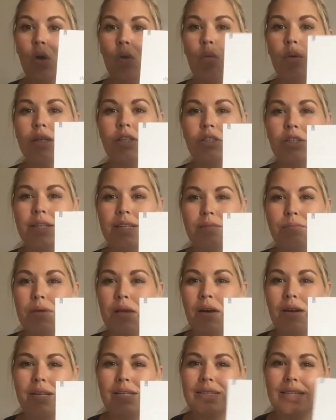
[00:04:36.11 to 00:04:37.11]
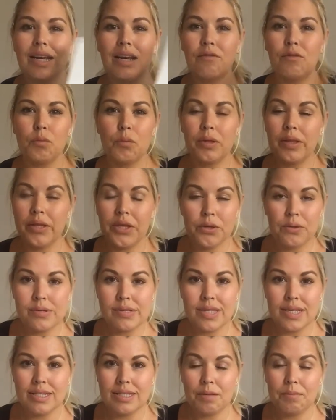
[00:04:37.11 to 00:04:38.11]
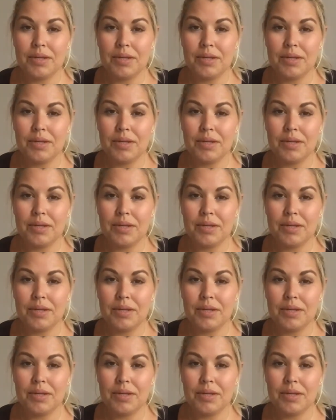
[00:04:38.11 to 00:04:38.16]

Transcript: which let's be honest, I never really use these.